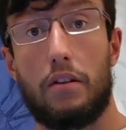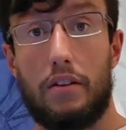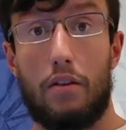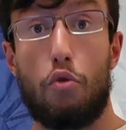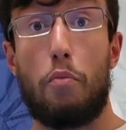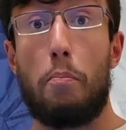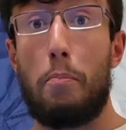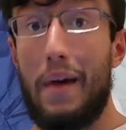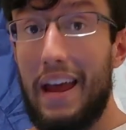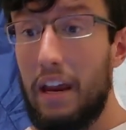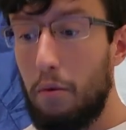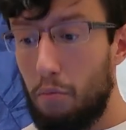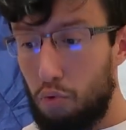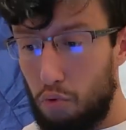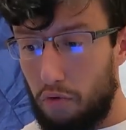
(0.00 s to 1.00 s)
then a
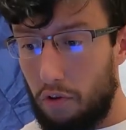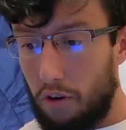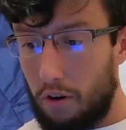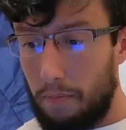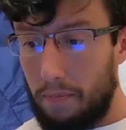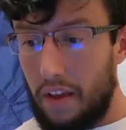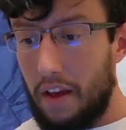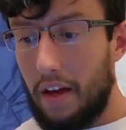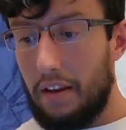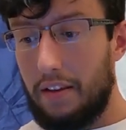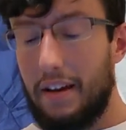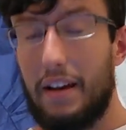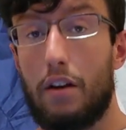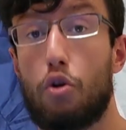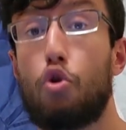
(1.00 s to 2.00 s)
main mover,
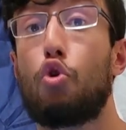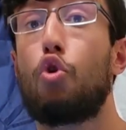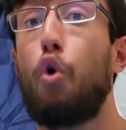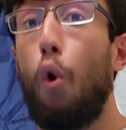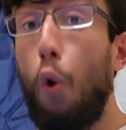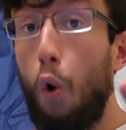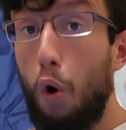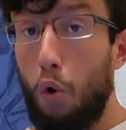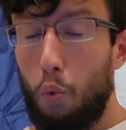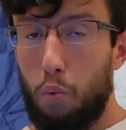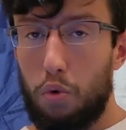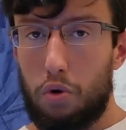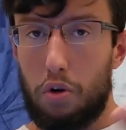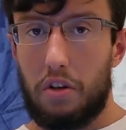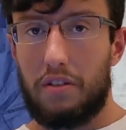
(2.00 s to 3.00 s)
then core
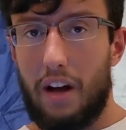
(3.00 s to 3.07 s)
work,